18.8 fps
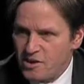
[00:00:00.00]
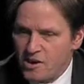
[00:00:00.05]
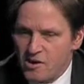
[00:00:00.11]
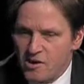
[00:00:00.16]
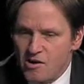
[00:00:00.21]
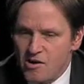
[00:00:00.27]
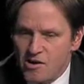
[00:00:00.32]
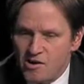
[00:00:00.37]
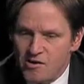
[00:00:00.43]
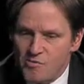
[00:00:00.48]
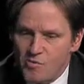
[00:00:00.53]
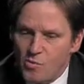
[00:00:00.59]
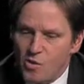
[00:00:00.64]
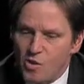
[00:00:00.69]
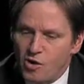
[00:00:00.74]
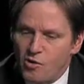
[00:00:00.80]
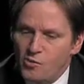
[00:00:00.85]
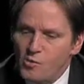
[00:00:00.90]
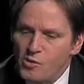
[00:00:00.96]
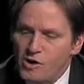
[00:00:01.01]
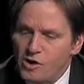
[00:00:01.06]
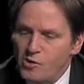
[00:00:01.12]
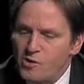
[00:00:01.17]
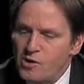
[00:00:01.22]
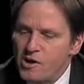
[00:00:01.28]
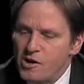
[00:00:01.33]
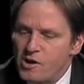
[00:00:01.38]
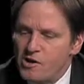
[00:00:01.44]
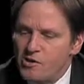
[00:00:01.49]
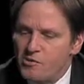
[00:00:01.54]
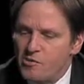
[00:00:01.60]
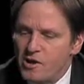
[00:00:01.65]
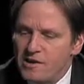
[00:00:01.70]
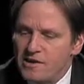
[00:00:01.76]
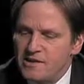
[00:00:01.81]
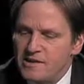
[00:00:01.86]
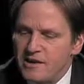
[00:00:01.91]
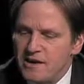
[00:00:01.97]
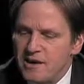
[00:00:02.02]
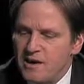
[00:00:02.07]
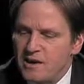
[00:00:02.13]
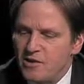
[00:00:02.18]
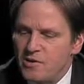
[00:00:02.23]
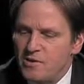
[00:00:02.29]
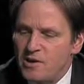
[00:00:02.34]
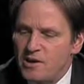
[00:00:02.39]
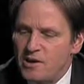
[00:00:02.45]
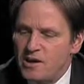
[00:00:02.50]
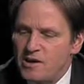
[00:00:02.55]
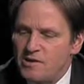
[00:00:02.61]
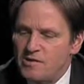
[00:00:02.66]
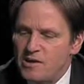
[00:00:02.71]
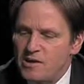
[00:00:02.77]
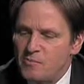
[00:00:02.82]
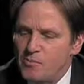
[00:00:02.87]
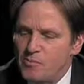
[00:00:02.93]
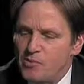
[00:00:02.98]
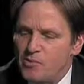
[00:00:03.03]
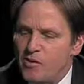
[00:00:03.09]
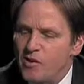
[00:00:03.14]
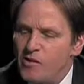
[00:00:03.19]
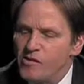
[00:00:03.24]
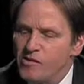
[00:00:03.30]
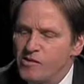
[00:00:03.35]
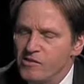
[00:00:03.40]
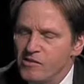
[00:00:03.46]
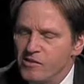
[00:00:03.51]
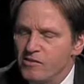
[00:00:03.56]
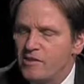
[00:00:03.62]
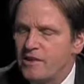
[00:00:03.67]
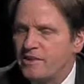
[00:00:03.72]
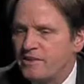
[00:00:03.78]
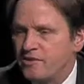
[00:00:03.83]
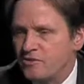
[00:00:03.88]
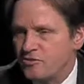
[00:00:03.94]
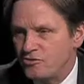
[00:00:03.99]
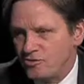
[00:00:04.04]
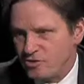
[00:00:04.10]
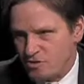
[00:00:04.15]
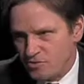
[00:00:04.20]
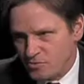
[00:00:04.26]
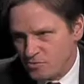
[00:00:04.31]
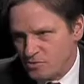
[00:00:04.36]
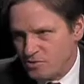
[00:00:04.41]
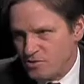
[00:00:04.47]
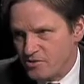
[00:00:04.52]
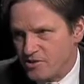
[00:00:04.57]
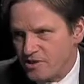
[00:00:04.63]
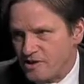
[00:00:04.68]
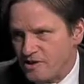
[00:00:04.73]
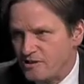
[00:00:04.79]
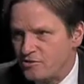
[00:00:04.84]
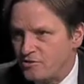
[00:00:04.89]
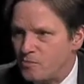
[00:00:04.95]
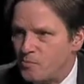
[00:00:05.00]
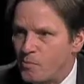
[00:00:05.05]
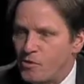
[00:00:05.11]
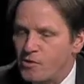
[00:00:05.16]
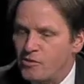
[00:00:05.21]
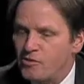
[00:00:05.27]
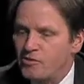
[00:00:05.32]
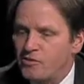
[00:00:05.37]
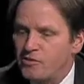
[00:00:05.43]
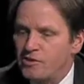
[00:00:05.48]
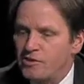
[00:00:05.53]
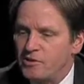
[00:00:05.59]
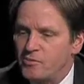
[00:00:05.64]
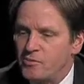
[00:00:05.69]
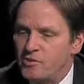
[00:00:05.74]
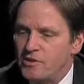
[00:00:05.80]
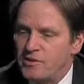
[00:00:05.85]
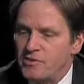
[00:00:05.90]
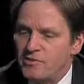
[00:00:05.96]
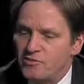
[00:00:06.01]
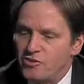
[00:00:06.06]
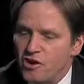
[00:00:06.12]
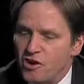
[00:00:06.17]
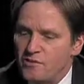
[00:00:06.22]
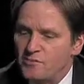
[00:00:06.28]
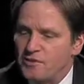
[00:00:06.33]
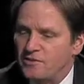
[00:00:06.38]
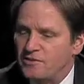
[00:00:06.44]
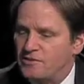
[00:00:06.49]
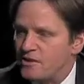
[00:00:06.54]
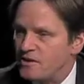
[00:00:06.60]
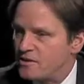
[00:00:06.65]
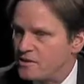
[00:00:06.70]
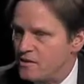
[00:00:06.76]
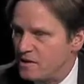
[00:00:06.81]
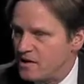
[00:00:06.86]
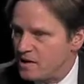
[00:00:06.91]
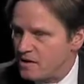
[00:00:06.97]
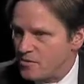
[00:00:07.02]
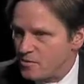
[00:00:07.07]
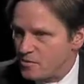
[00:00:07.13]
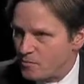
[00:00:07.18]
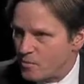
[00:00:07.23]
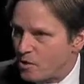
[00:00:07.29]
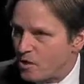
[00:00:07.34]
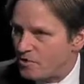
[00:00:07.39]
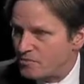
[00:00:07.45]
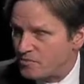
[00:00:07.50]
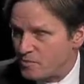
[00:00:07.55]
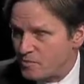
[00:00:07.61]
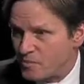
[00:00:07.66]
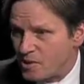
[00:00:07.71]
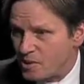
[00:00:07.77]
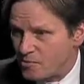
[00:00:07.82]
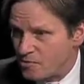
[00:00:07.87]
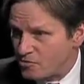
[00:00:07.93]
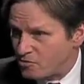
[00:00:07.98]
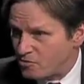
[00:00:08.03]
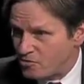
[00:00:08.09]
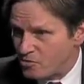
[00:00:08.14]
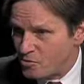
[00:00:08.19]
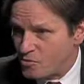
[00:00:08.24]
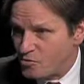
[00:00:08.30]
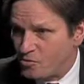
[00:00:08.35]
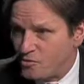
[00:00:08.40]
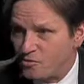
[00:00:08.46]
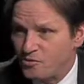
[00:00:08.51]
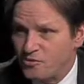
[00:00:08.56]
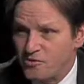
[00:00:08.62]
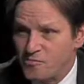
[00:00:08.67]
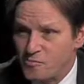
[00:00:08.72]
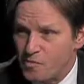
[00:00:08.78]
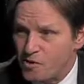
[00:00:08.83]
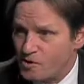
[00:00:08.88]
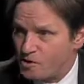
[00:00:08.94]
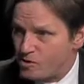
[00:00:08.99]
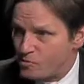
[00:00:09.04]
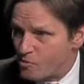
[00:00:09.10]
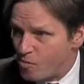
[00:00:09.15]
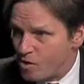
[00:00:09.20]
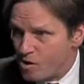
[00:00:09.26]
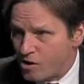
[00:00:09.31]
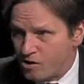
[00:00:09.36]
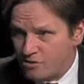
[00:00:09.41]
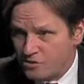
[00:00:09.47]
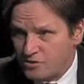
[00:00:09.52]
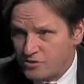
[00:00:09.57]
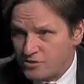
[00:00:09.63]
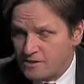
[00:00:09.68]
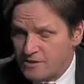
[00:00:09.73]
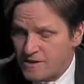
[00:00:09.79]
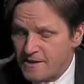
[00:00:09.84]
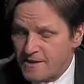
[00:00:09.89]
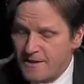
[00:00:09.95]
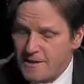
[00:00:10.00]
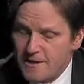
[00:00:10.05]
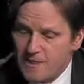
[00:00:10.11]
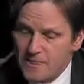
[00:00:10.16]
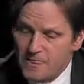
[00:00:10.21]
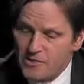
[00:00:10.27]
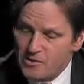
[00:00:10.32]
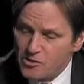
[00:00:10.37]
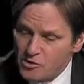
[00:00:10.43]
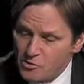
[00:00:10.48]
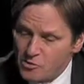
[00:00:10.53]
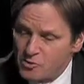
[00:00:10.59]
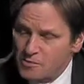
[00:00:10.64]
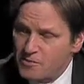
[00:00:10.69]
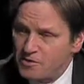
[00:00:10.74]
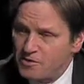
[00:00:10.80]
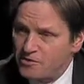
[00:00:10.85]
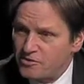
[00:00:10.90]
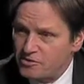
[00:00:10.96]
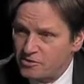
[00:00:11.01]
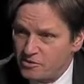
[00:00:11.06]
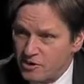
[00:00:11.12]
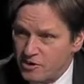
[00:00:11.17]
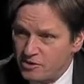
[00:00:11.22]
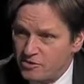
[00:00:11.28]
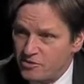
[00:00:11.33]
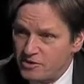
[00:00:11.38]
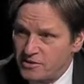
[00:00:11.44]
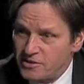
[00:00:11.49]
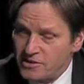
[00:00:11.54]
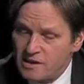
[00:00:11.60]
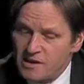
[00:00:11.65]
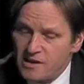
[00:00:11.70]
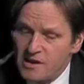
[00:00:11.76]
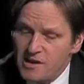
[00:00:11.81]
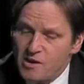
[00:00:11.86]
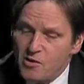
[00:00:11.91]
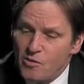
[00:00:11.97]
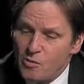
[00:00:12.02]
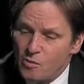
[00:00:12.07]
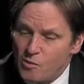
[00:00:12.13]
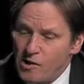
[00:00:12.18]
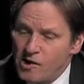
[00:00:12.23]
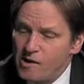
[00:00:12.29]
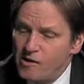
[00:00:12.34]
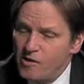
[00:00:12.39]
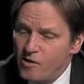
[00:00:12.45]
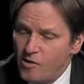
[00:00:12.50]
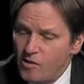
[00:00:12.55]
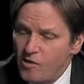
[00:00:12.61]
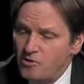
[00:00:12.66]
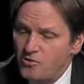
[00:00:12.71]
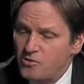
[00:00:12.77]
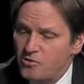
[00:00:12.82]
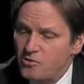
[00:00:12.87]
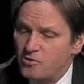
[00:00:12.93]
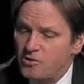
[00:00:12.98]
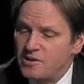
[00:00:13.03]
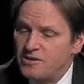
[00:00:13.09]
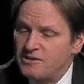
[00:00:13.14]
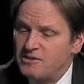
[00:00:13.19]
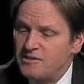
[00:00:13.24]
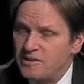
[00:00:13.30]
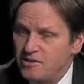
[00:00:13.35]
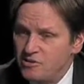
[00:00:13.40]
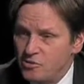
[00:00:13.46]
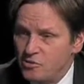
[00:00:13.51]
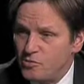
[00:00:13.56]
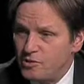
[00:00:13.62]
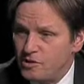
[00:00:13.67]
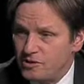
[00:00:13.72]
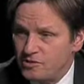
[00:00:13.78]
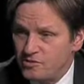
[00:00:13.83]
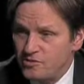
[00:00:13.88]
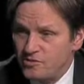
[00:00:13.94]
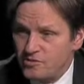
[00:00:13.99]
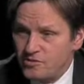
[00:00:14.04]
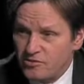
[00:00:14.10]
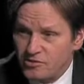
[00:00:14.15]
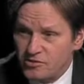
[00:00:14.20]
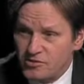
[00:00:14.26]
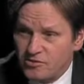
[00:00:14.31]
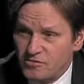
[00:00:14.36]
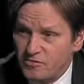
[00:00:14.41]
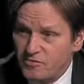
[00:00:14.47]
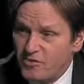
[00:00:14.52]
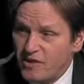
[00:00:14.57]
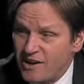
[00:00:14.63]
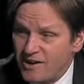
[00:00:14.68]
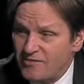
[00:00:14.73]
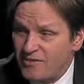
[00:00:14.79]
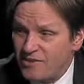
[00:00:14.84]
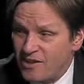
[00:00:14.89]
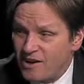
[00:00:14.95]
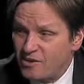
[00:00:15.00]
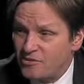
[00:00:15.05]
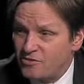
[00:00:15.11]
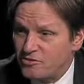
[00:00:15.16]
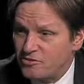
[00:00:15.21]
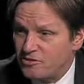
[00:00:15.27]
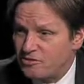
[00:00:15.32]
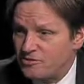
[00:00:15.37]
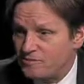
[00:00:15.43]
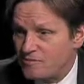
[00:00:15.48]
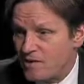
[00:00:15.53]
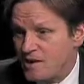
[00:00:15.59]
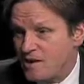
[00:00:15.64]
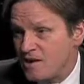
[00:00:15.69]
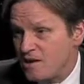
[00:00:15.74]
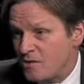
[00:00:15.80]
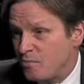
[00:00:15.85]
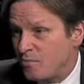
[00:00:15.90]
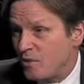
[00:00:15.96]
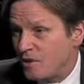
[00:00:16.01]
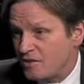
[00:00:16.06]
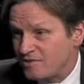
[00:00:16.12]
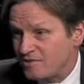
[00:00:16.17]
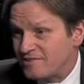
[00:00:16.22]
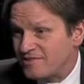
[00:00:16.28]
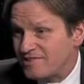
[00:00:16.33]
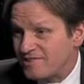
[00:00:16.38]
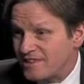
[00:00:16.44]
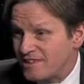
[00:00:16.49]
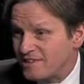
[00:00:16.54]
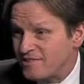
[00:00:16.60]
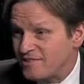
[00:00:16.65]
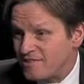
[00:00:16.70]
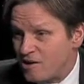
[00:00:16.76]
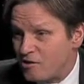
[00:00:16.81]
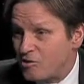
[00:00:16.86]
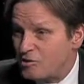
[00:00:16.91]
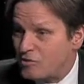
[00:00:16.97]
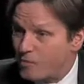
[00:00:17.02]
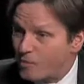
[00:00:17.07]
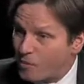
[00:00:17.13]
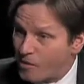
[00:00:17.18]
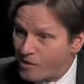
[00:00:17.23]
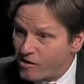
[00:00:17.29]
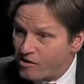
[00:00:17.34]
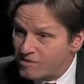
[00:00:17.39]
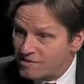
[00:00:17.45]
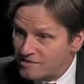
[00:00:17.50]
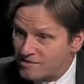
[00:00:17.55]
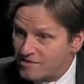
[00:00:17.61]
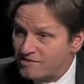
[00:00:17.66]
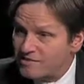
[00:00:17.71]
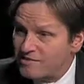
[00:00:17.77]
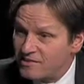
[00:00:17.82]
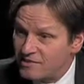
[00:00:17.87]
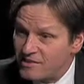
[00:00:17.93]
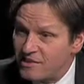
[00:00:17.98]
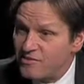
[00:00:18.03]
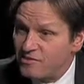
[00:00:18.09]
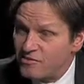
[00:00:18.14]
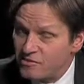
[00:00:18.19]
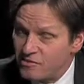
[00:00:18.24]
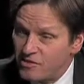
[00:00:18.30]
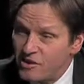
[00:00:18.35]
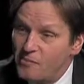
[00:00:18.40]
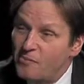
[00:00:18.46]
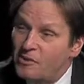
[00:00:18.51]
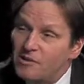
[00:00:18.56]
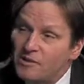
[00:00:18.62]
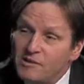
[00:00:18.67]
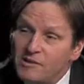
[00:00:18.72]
on where we are right now and put all our energies really into partnering with John McDonough and the Boston Public Schools and Marty Walsh and the new administration, while also continuing to serve 5,000 Boston kids out on the parks in the summer.